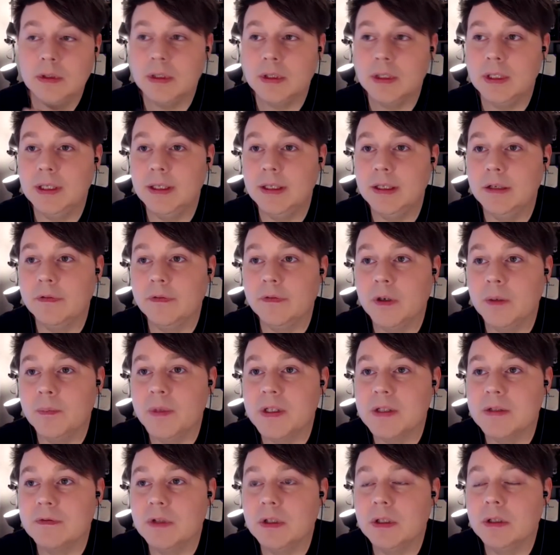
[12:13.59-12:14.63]
He, he affirmed
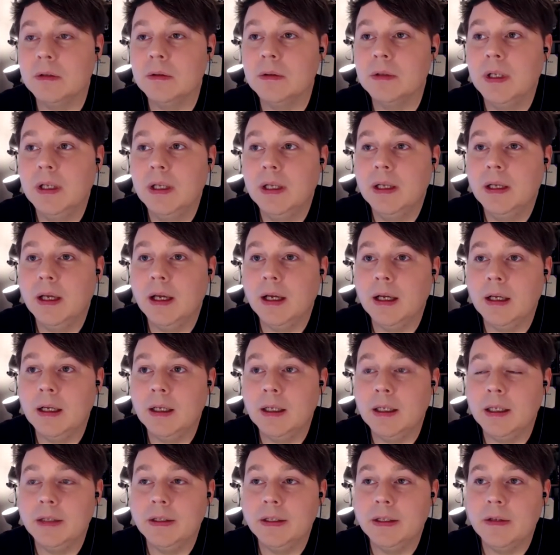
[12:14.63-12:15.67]
this view.
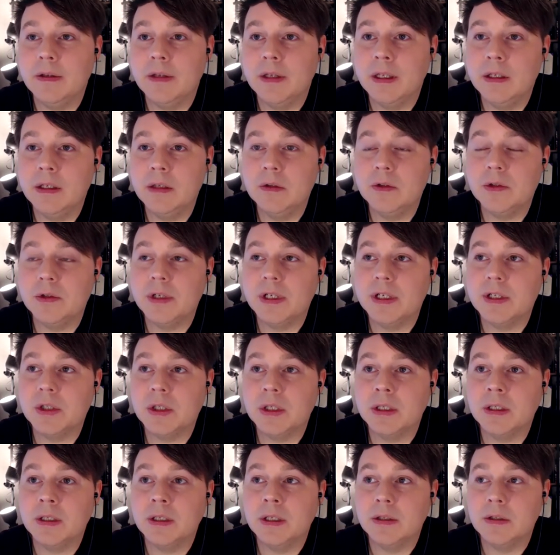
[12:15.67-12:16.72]
Uh, and then in the Hindu
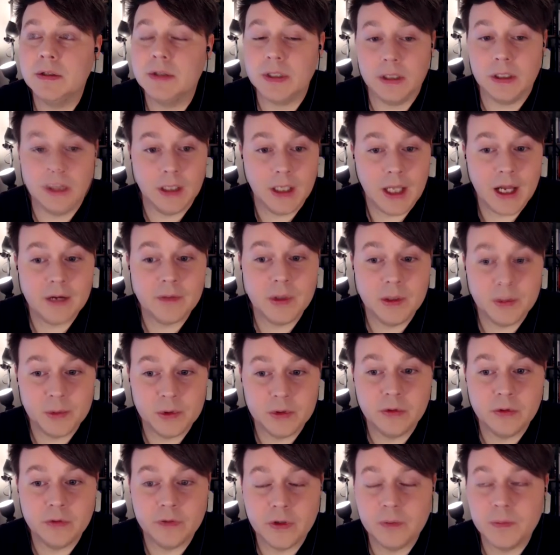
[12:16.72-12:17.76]
tradition, there's a lot of people
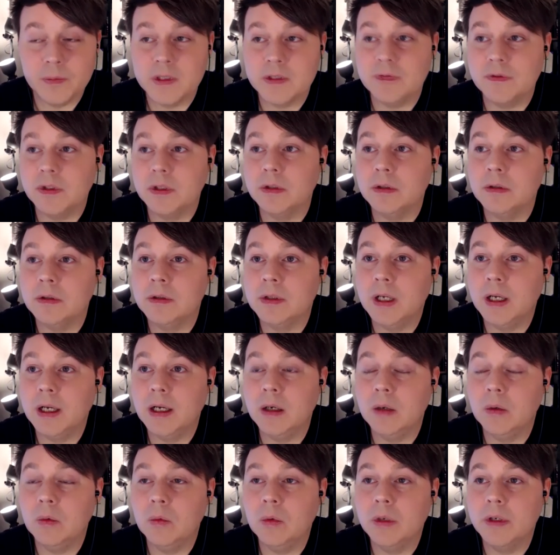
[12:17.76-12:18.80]
who affirm this view,
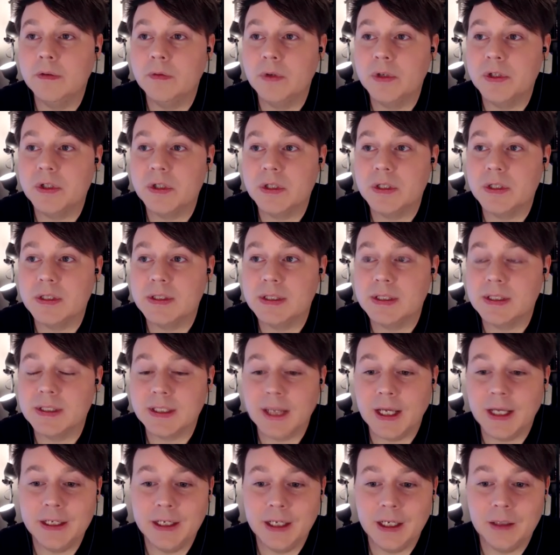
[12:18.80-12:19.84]
uh, one of which is this
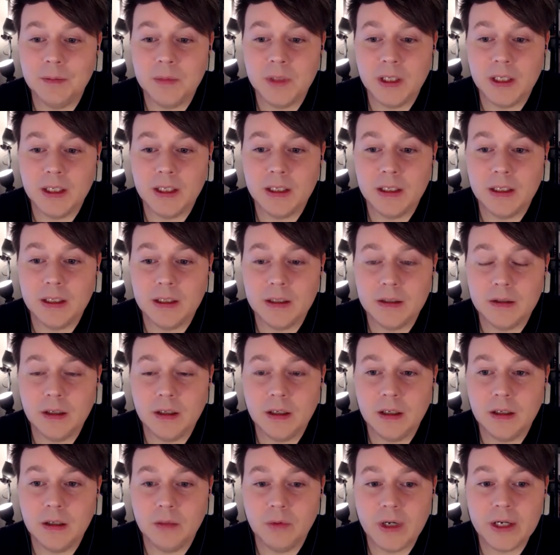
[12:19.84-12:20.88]
guy named uh,
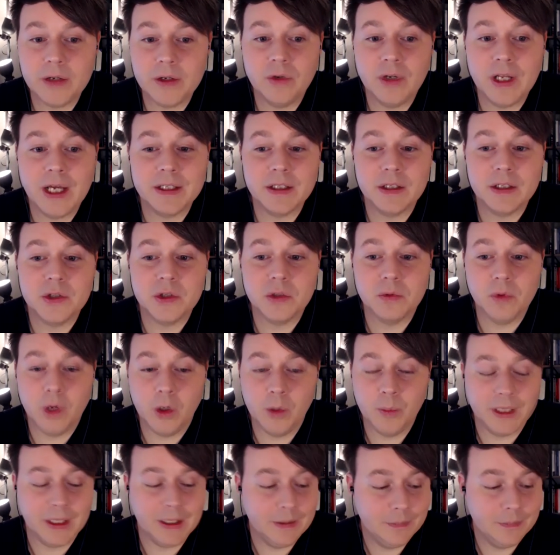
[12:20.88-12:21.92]
uh Raghunatha
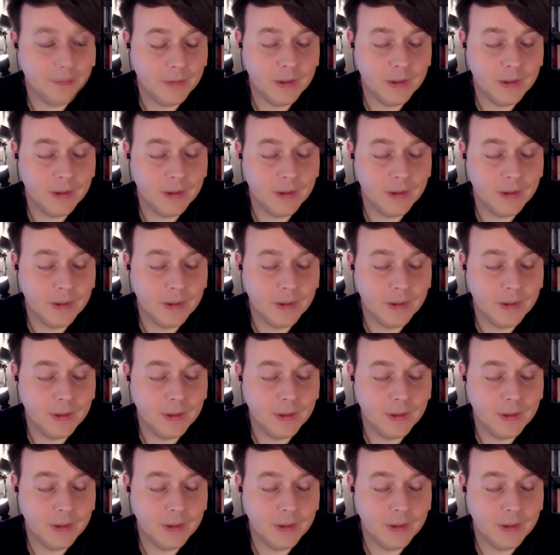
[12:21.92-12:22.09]
Shiromani.